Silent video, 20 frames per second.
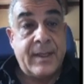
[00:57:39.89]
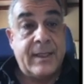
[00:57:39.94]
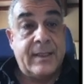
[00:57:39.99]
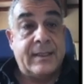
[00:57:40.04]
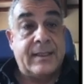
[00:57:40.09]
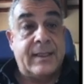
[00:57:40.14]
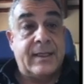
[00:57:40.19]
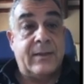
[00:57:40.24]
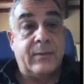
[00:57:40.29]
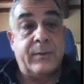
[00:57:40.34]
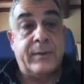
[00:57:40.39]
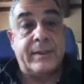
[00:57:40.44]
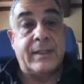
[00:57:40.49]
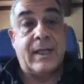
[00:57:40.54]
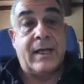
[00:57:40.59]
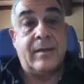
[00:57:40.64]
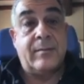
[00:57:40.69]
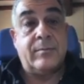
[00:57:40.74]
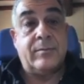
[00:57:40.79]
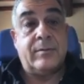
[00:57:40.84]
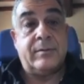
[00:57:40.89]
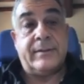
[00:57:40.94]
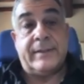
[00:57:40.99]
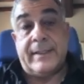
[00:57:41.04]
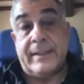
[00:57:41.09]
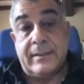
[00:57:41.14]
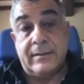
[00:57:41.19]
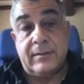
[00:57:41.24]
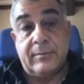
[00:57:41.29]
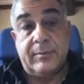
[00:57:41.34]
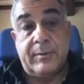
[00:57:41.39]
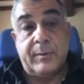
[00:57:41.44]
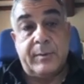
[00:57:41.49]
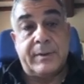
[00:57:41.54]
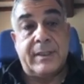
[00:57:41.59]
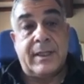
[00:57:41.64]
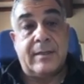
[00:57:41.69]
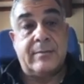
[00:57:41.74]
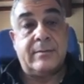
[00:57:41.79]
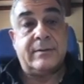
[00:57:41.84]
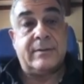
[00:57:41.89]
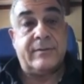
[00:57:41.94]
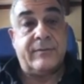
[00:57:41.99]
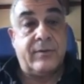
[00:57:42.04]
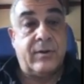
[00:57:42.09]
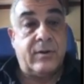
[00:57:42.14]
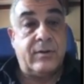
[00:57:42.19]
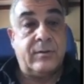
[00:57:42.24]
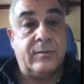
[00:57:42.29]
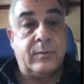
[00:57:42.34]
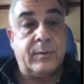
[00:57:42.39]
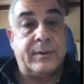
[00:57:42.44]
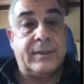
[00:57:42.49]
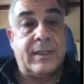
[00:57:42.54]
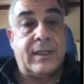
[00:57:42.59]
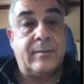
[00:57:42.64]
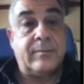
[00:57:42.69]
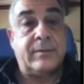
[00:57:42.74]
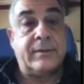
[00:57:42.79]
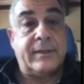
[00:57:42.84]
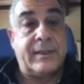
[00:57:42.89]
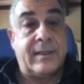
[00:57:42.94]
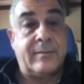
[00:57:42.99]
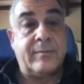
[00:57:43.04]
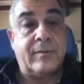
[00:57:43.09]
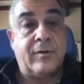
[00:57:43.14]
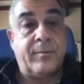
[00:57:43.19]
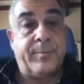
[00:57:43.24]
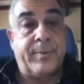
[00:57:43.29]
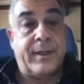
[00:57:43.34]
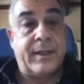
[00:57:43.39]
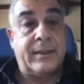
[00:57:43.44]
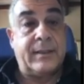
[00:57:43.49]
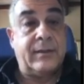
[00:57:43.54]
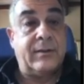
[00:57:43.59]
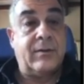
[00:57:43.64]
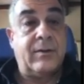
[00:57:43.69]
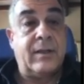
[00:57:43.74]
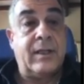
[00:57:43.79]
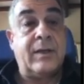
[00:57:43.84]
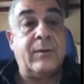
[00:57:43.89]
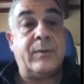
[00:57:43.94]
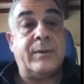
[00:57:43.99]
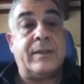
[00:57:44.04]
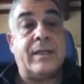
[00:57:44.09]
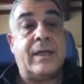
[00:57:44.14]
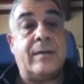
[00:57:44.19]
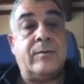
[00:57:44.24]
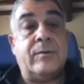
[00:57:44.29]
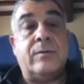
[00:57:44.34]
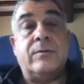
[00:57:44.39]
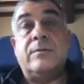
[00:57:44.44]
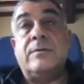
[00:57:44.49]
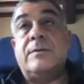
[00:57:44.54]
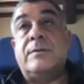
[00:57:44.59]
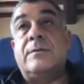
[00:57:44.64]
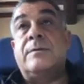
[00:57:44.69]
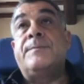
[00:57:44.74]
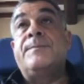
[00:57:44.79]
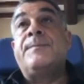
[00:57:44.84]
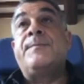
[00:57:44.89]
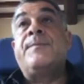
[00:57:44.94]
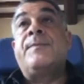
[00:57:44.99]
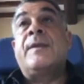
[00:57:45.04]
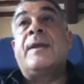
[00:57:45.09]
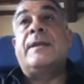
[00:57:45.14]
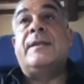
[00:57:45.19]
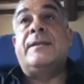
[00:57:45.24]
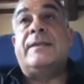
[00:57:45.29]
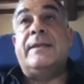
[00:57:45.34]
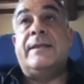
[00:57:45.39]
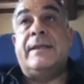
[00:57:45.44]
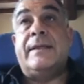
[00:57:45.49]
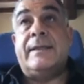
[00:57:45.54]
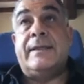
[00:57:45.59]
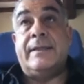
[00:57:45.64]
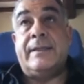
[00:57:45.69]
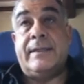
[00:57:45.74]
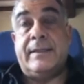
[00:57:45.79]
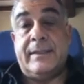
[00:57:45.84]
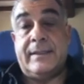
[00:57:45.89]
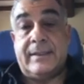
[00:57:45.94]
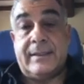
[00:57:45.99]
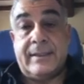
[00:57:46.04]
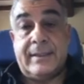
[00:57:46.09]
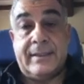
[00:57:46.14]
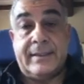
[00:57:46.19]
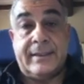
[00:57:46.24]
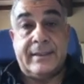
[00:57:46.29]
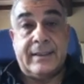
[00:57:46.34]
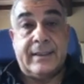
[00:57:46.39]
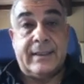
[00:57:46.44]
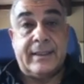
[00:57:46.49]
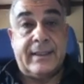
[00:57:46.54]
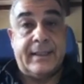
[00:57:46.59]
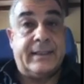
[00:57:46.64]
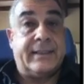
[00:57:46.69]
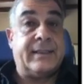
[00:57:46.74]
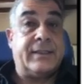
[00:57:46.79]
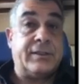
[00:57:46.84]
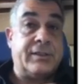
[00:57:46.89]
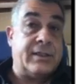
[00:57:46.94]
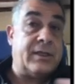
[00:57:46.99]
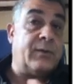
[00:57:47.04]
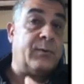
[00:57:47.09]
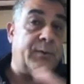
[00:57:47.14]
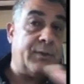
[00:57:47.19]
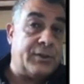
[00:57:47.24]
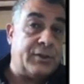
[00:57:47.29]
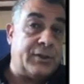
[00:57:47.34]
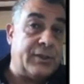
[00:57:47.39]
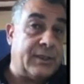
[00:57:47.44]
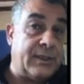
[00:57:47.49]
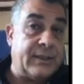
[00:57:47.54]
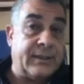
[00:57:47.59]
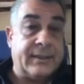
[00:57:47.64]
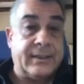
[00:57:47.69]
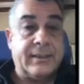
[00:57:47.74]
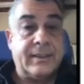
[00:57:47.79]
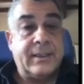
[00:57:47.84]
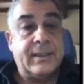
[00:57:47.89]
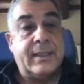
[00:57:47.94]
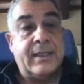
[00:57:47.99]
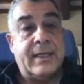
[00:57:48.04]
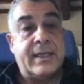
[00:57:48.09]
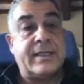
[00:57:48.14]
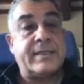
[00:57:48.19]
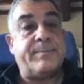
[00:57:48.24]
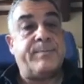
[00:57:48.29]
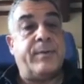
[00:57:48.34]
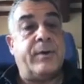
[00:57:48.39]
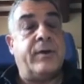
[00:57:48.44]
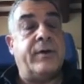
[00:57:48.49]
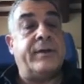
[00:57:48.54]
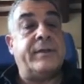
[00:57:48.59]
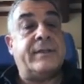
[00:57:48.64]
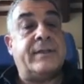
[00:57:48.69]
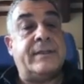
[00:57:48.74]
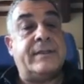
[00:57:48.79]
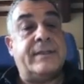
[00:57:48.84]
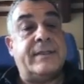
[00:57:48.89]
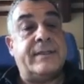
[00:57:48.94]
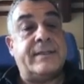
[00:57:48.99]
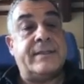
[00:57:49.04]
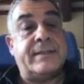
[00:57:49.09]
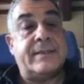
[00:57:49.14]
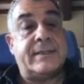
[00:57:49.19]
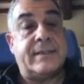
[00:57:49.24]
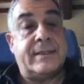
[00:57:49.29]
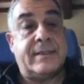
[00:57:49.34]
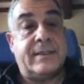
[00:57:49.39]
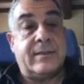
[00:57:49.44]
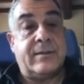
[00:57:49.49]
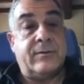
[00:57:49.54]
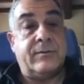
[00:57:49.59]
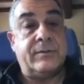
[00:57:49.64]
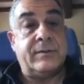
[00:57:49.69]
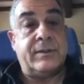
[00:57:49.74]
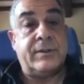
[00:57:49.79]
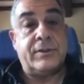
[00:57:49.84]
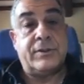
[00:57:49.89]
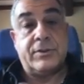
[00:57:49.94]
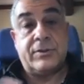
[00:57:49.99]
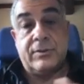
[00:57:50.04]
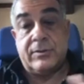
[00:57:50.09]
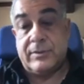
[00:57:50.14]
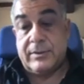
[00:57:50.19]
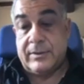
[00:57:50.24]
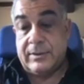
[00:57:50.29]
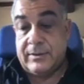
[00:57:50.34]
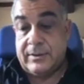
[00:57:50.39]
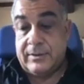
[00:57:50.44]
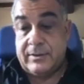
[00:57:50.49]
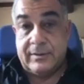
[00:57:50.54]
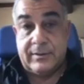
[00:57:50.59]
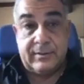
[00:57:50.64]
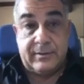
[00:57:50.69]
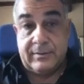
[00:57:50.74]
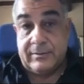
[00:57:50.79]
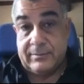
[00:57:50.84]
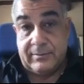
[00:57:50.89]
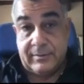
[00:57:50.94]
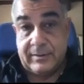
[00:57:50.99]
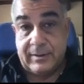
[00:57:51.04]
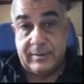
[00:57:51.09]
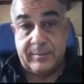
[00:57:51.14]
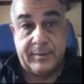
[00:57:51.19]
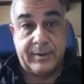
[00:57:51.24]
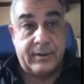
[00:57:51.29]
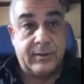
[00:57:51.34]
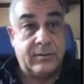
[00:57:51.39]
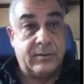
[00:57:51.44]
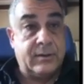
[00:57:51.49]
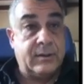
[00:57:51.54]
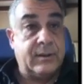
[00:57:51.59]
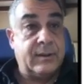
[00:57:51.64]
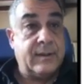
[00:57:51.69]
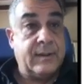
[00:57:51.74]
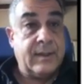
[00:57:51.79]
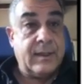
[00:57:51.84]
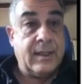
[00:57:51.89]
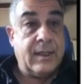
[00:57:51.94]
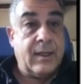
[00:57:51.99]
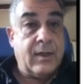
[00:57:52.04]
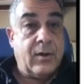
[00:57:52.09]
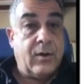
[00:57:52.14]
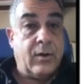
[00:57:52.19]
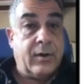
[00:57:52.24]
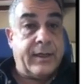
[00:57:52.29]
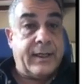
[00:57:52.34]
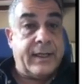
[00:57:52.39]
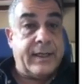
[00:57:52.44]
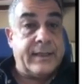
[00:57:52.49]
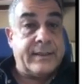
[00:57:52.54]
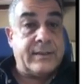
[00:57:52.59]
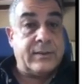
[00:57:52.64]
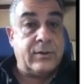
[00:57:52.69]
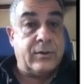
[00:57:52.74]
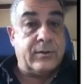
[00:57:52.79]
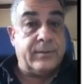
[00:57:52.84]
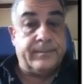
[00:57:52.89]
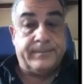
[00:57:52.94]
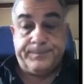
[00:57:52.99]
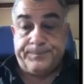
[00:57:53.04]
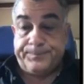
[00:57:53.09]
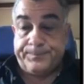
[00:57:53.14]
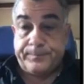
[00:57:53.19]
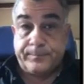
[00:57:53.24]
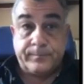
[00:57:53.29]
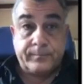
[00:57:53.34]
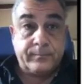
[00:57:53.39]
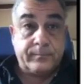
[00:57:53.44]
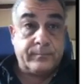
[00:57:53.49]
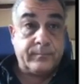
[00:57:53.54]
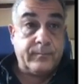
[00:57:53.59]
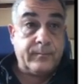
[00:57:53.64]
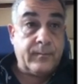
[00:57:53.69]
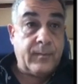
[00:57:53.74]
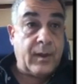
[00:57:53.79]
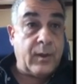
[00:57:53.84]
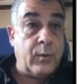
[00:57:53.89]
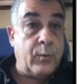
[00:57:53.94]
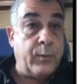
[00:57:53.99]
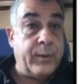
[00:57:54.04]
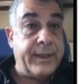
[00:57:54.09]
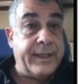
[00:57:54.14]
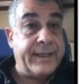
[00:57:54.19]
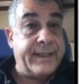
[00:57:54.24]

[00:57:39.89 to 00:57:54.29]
then we double the entropy, we double the volume, we double the number of particles, and we double also the internal energy, and we shall exploit this condition in a minute. Okay, so we